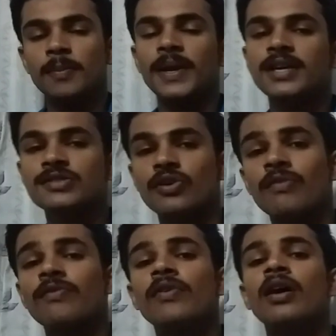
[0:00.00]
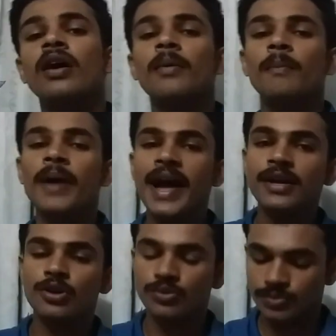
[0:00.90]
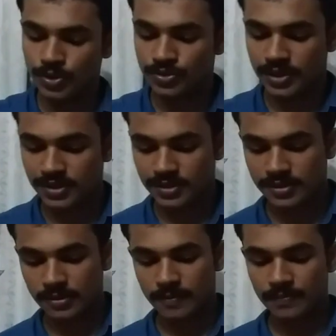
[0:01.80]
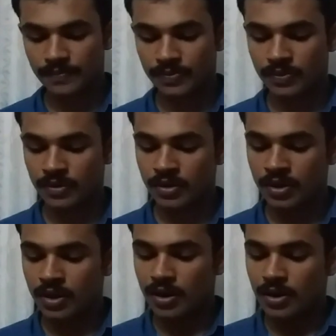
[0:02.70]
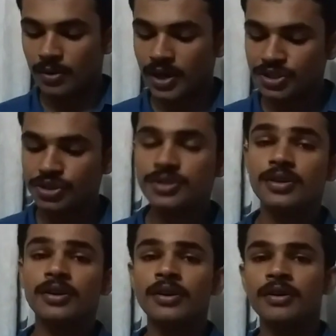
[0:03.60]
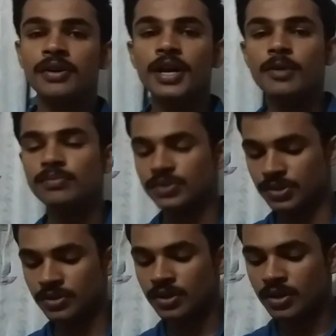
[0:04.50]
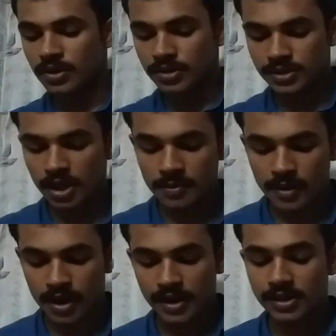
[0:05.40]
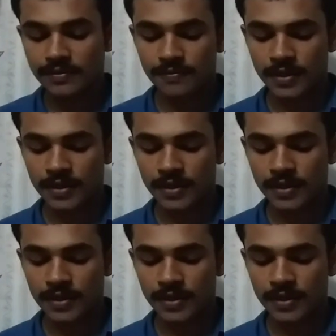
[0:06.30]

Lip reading: in the place of background musics. Rakshit sir named Dharma in the